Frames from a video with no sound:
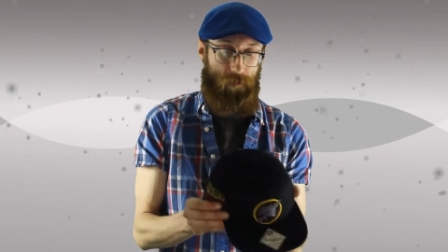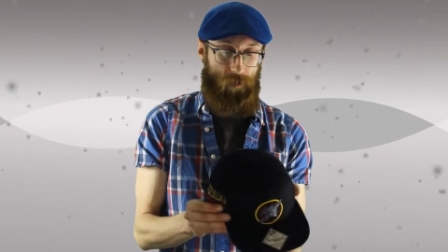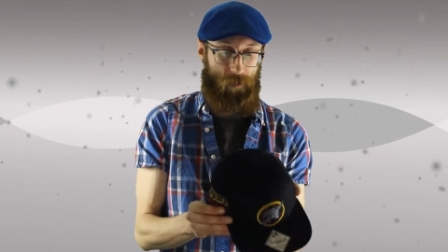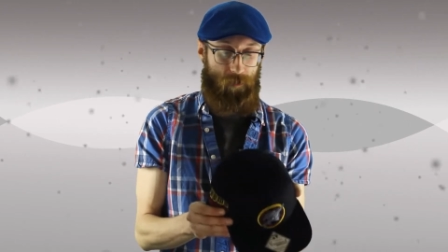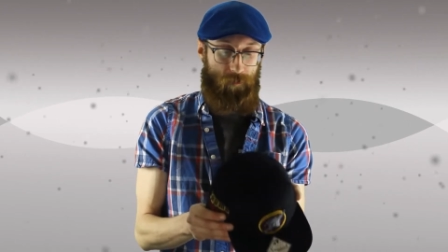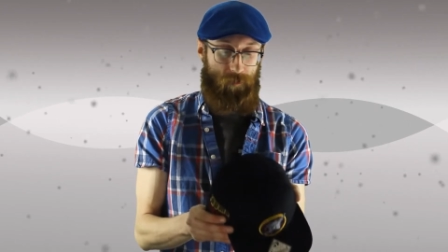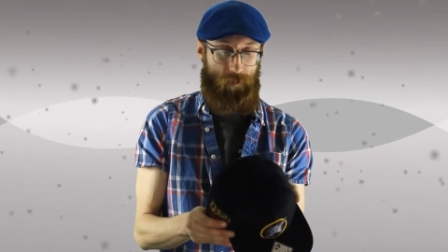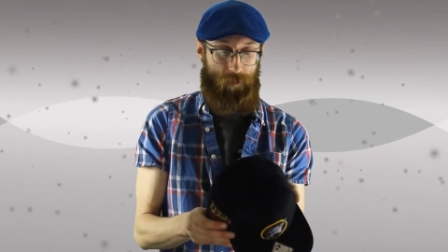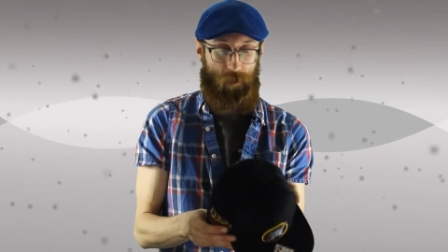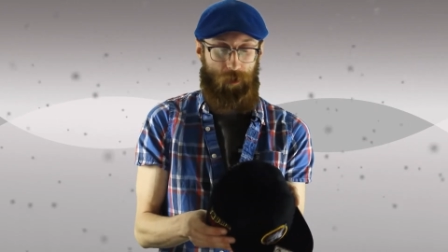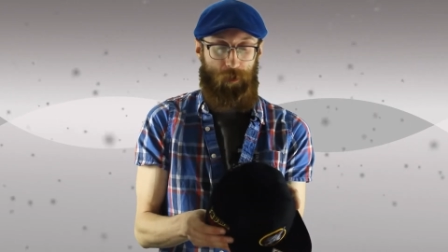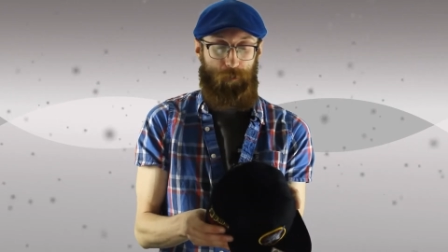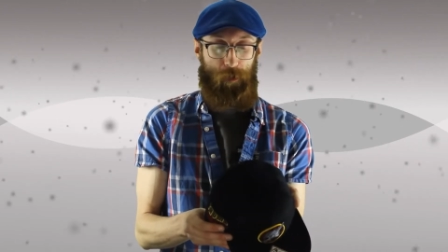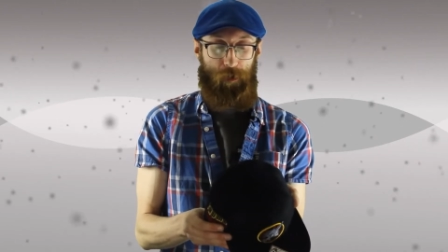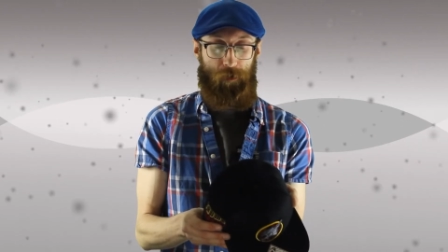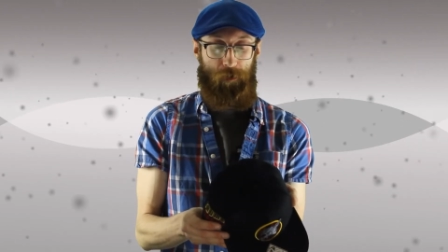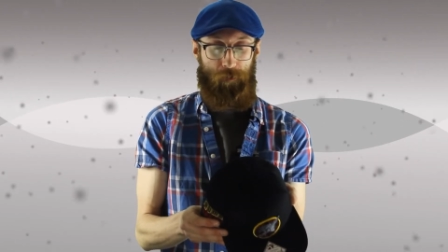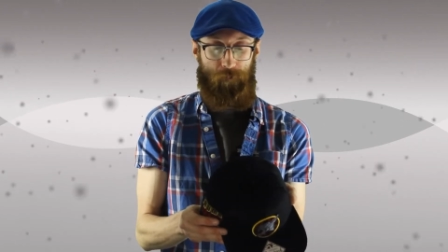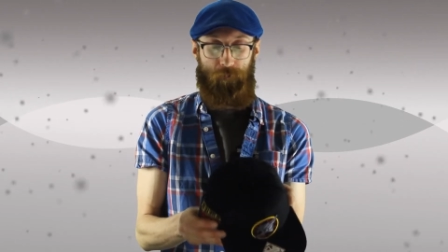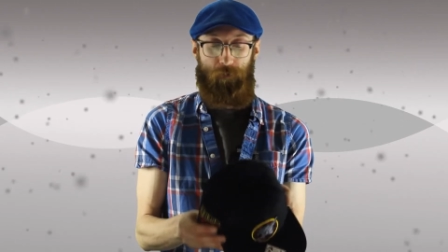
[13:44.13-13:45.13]
It's gonna
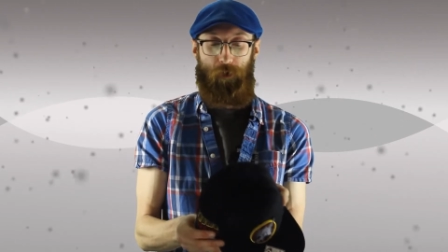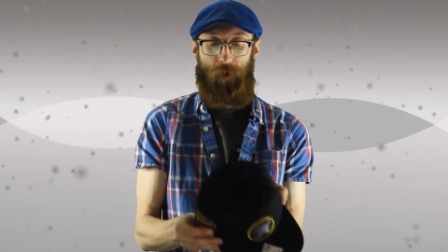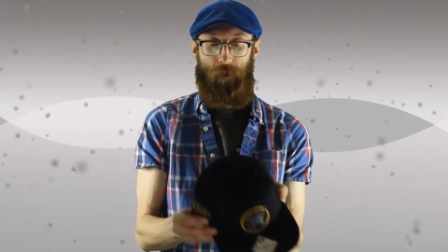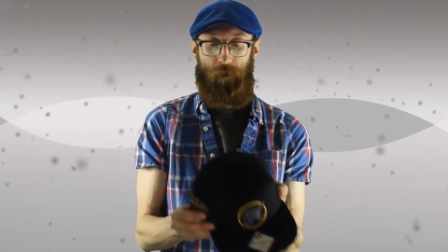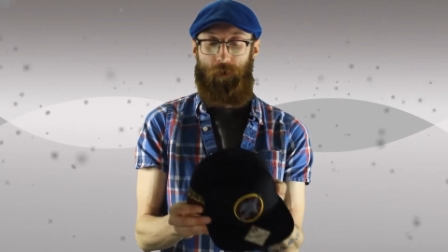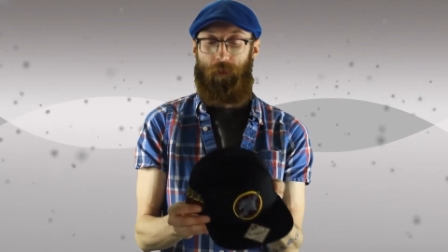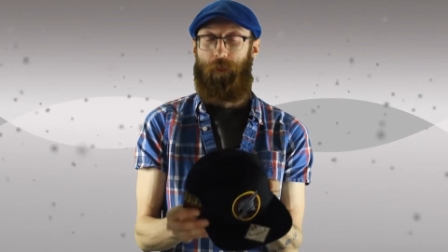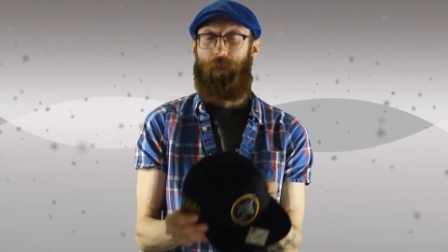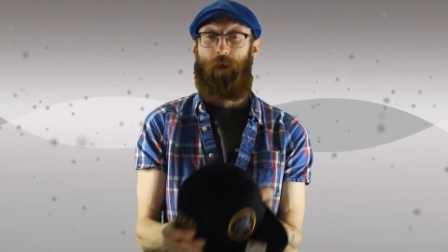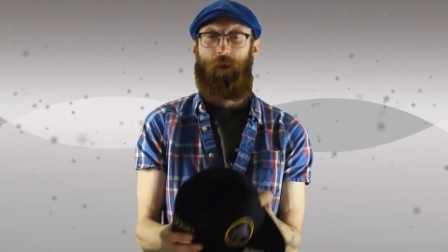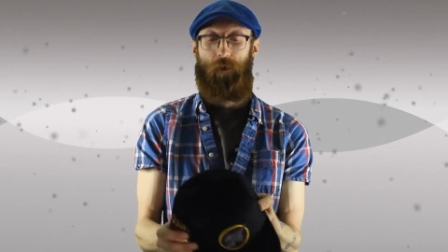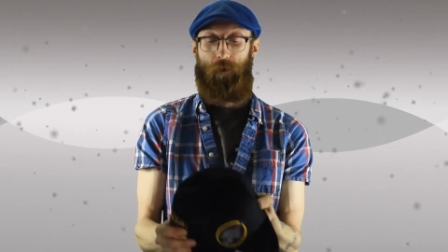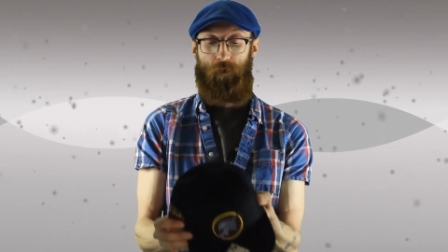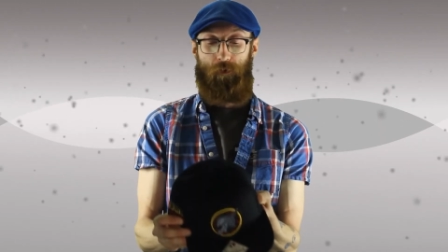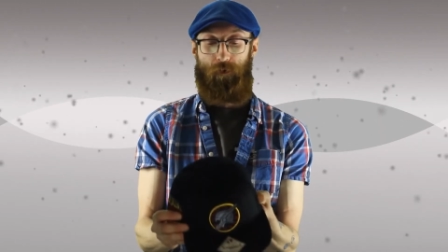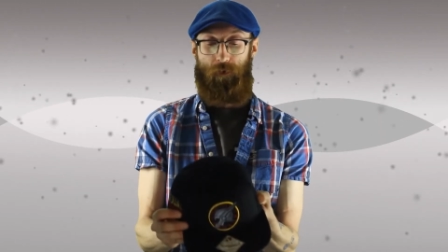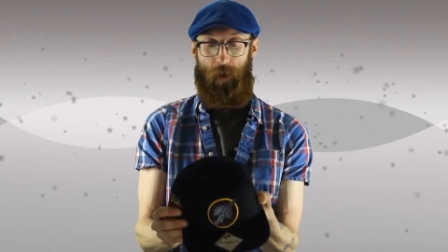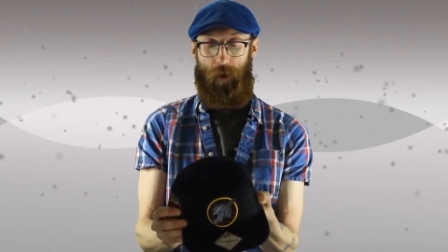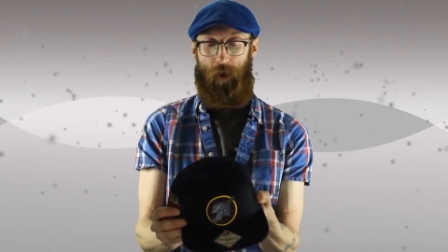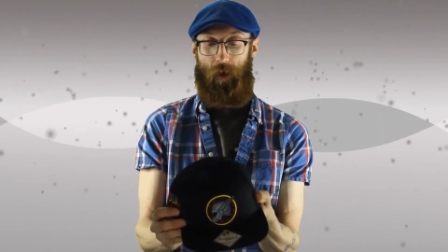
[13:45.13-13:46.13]
be
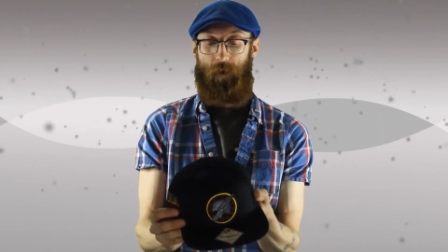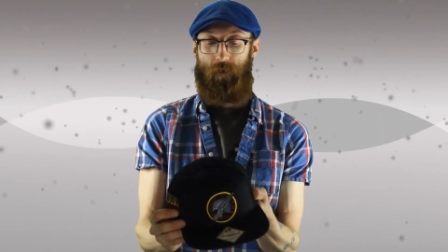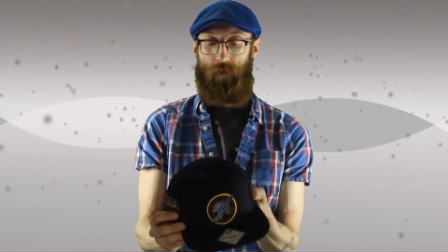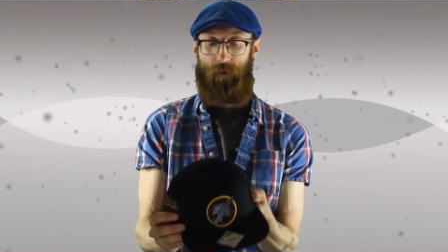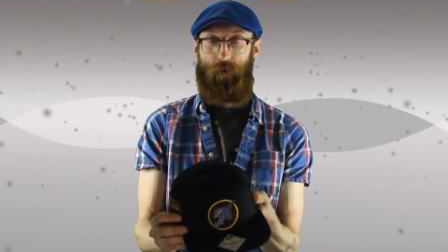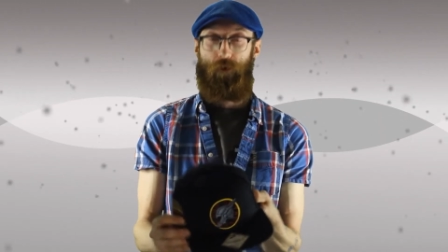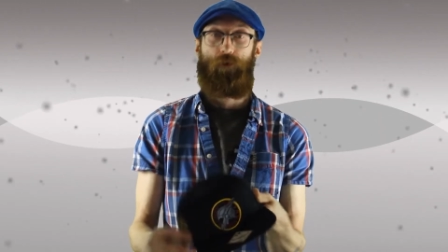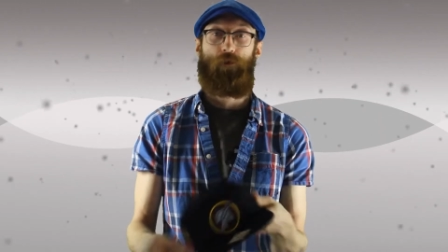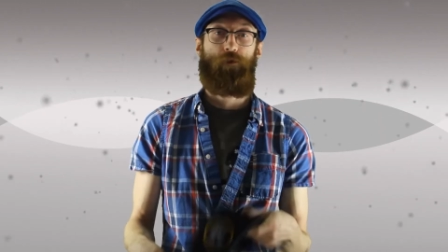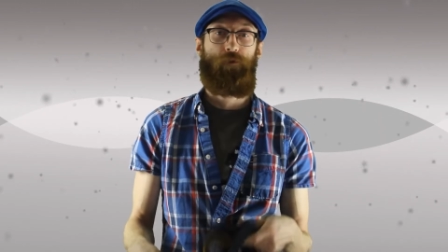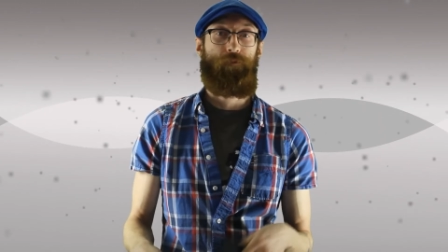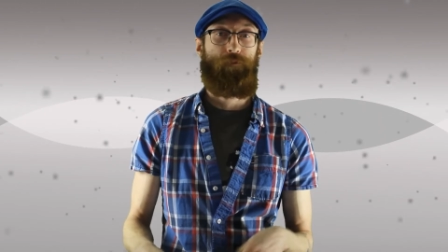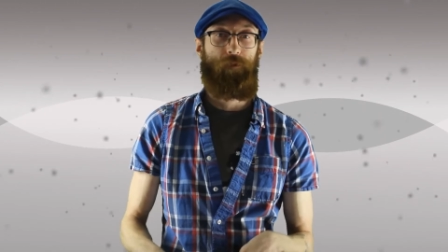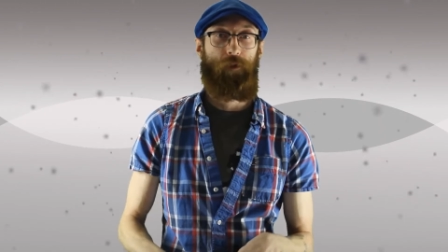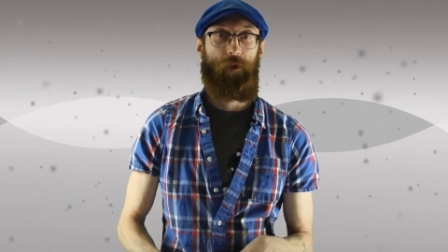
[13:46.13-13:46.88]
Theo's hat soon.